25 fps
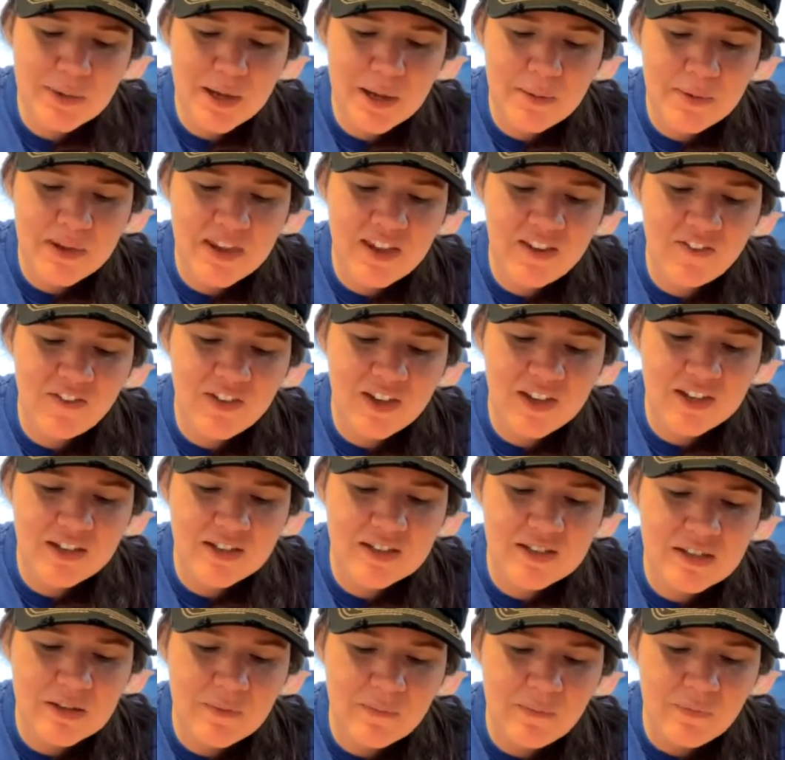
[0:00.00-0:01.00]
pet peeve
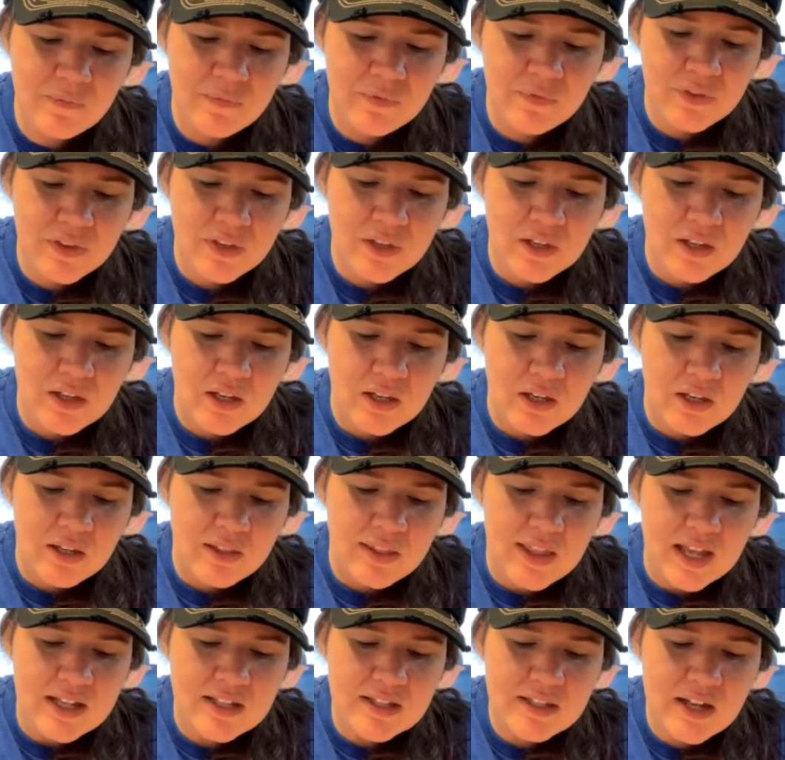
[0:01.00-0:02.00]
is
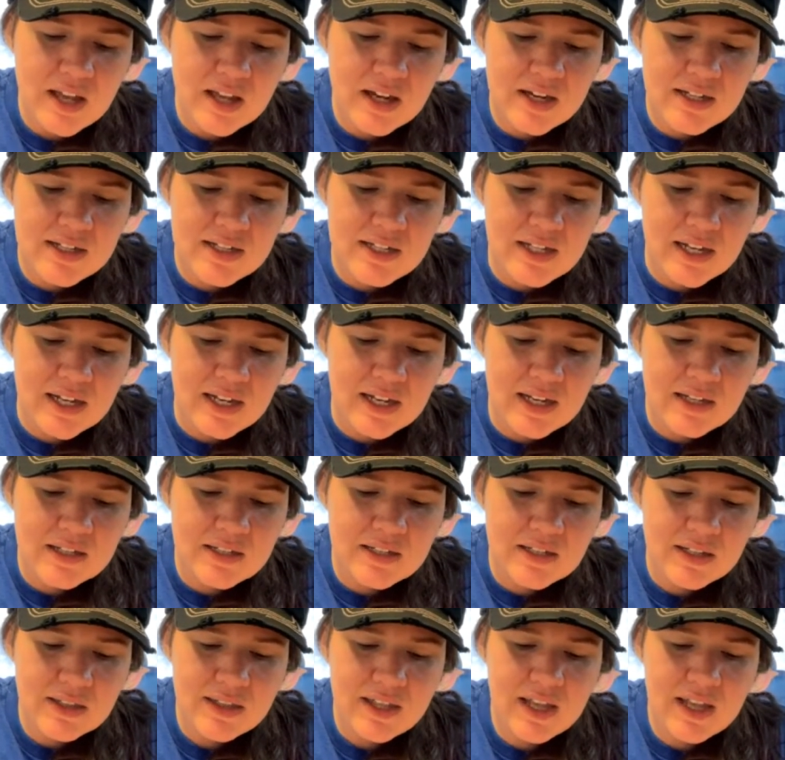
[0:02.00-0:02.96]
that's not a date.